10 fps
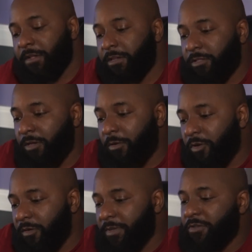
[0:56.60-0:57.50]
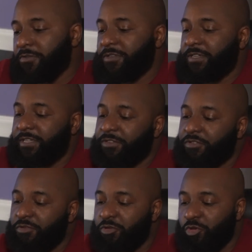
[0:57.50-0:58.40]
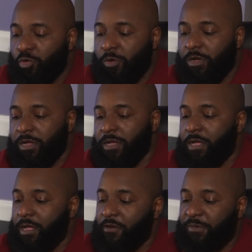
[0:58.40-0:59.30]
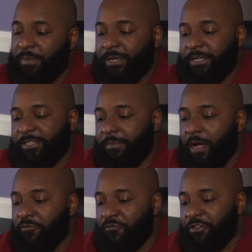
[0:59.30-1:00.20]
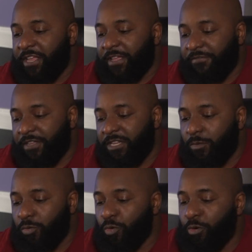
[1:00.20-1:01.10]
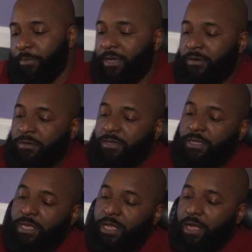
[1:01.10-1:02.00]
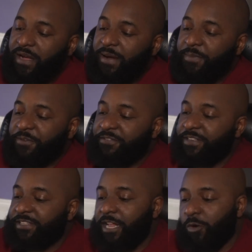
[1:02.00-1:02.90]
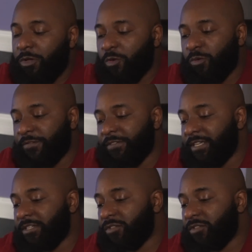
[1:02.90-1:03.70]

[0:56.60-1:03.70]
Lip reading: So I'm going to be using this to replace my Ring video doorbell. The reason I went with this